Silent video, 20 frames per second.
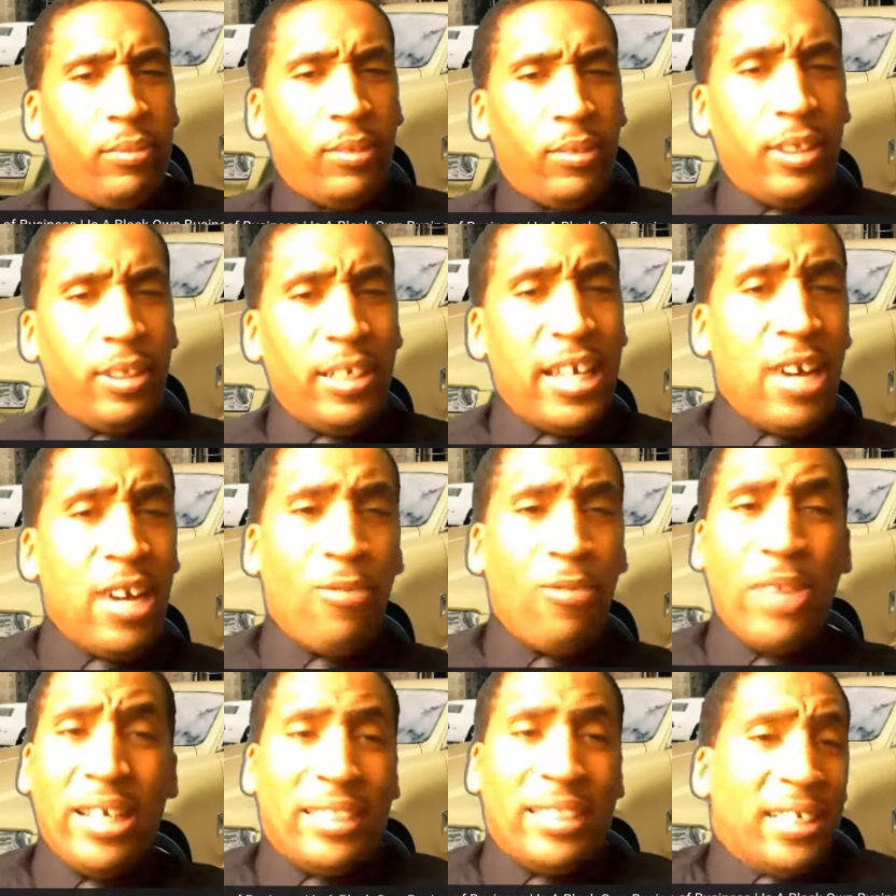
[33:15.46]
then
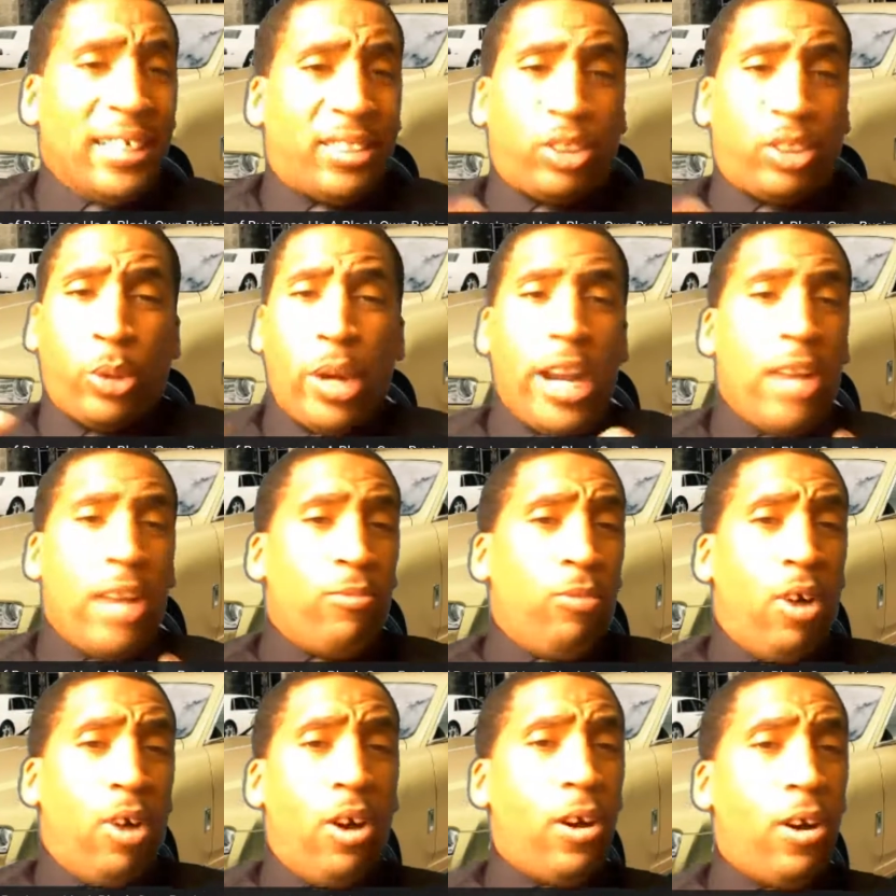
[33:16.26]
we just
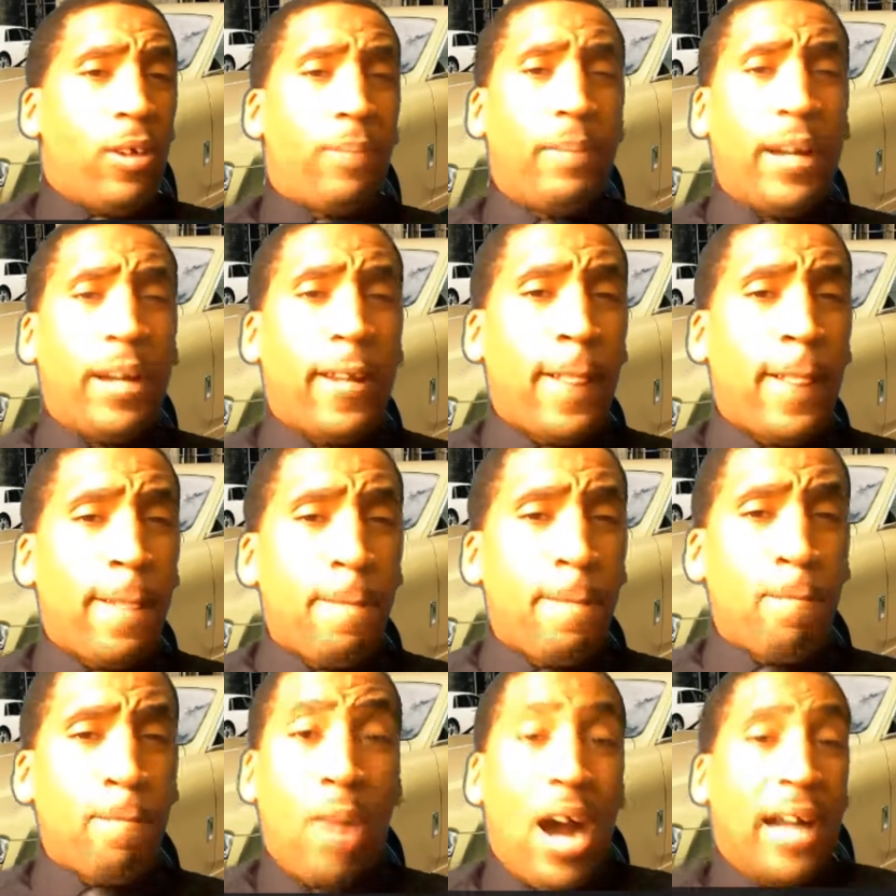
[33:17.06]
treading water, man,
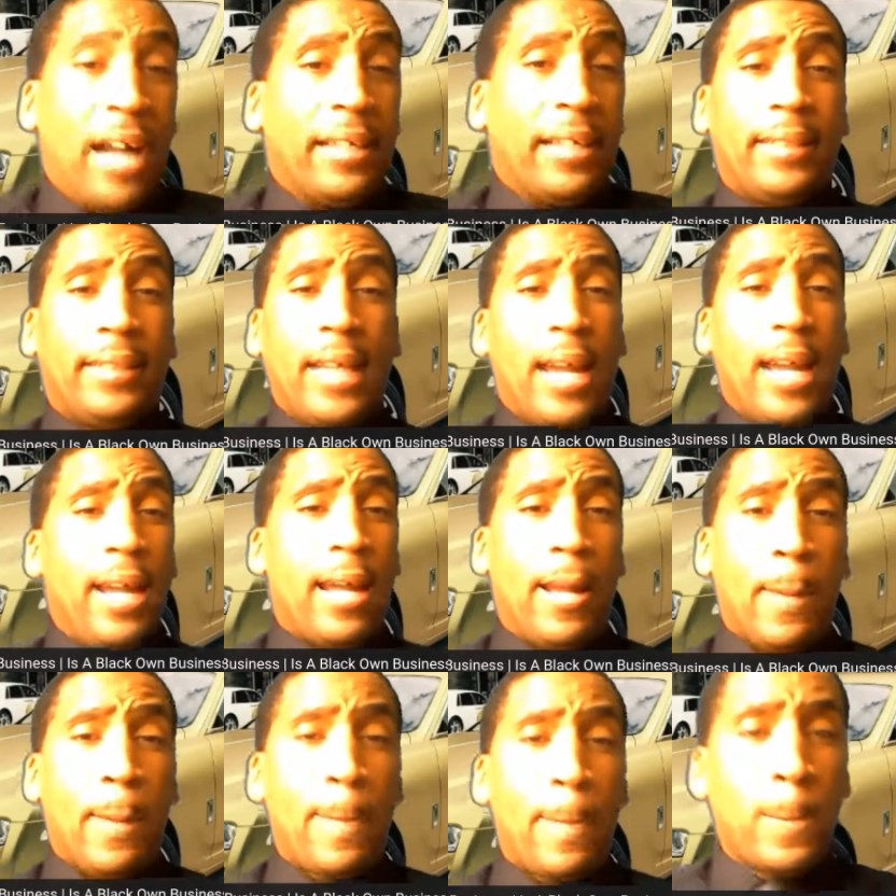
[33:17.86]
marking
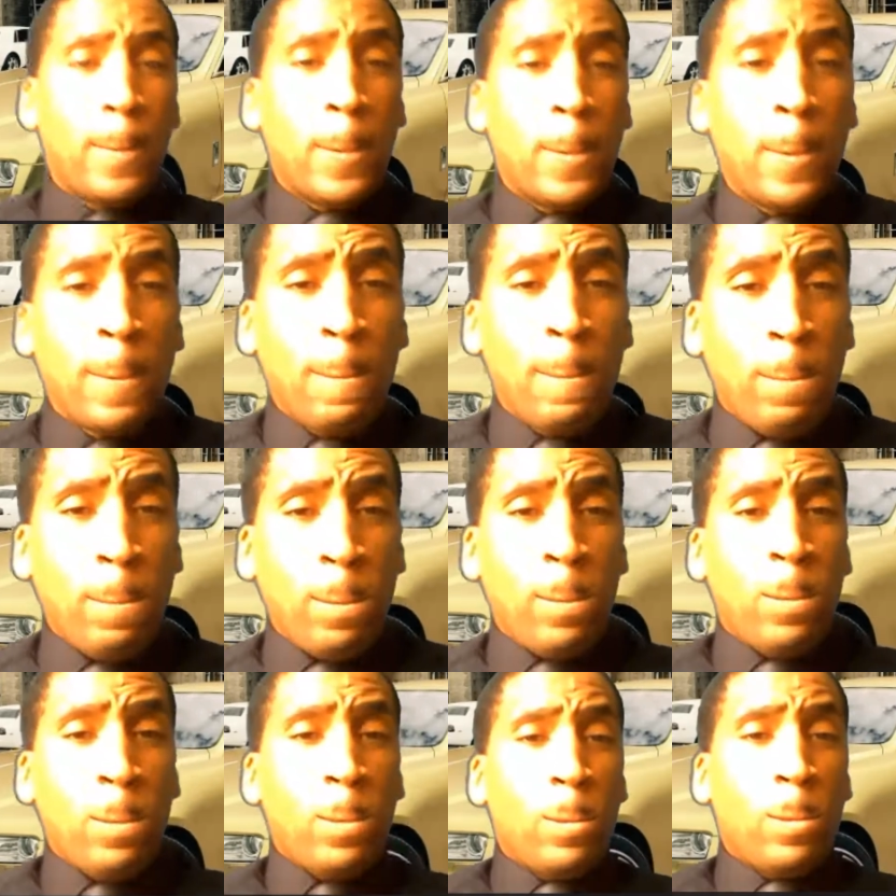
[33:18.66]
time.
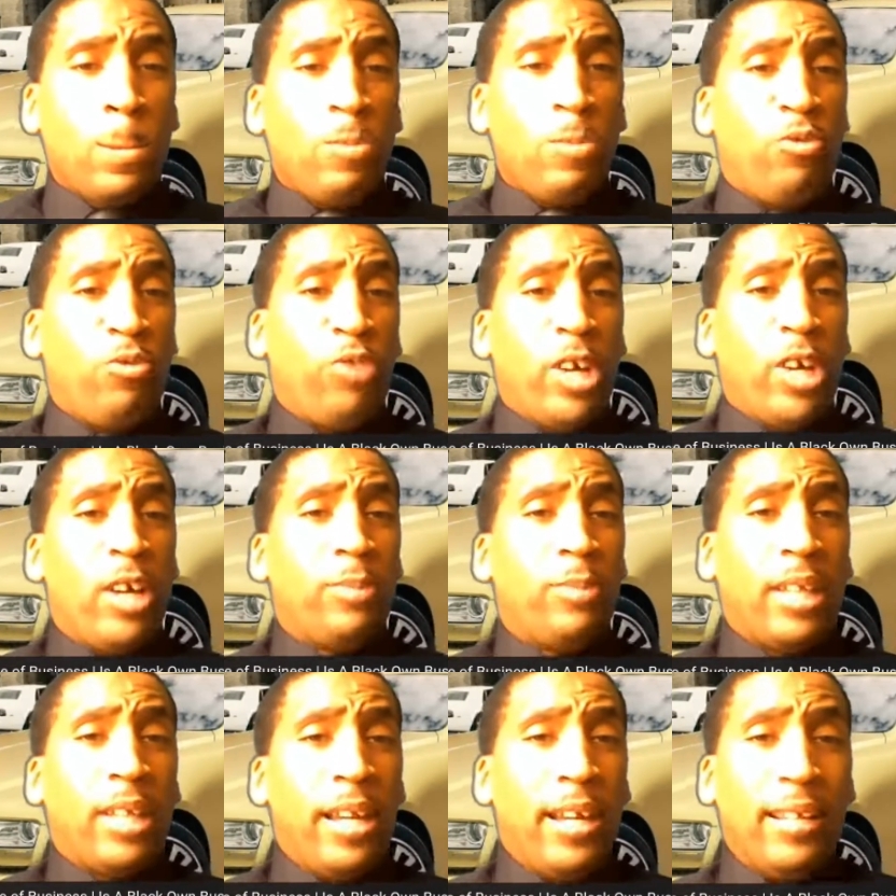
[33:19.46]
You feel what
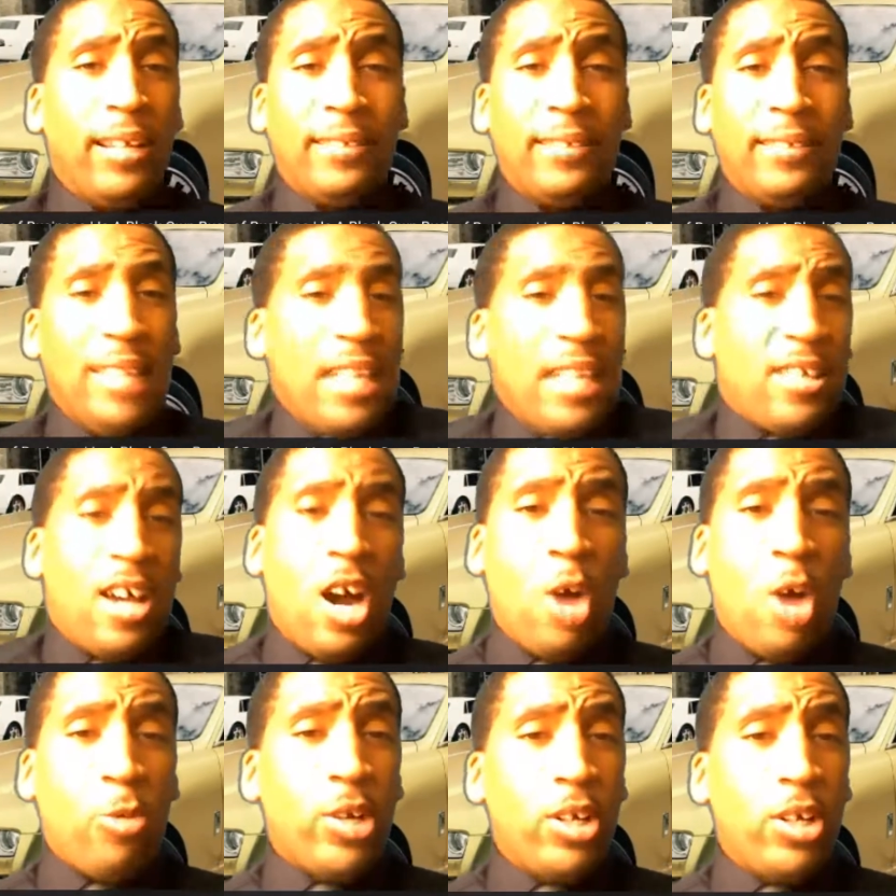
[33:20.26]
I'm saying? That's
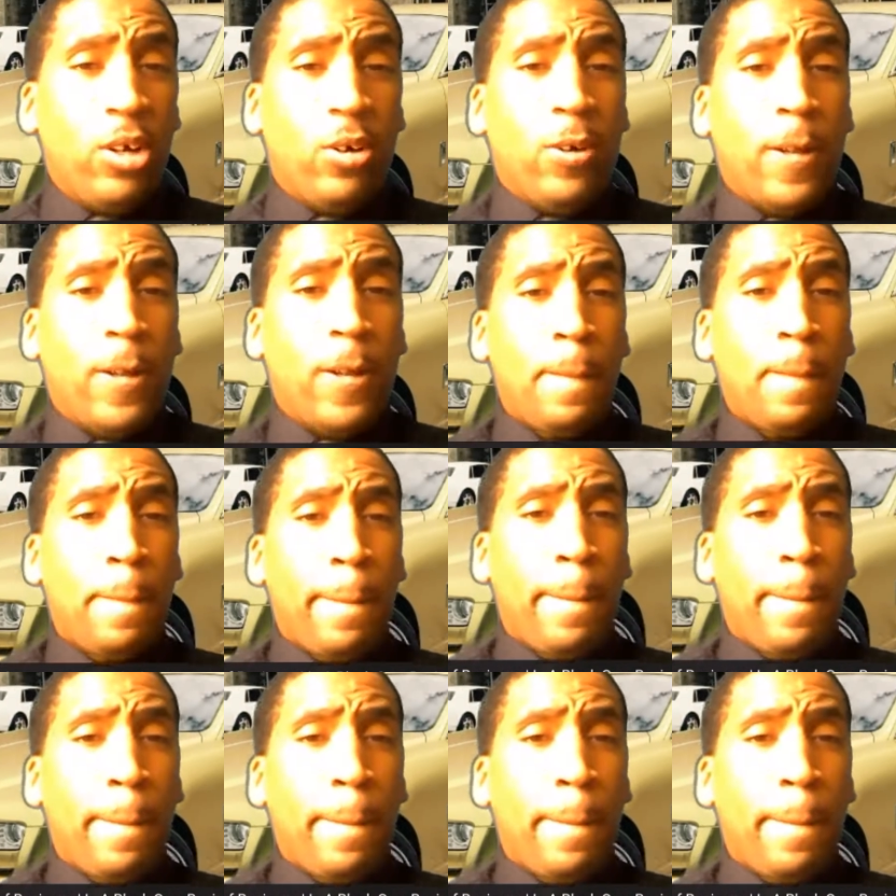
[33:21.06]
all we're doing.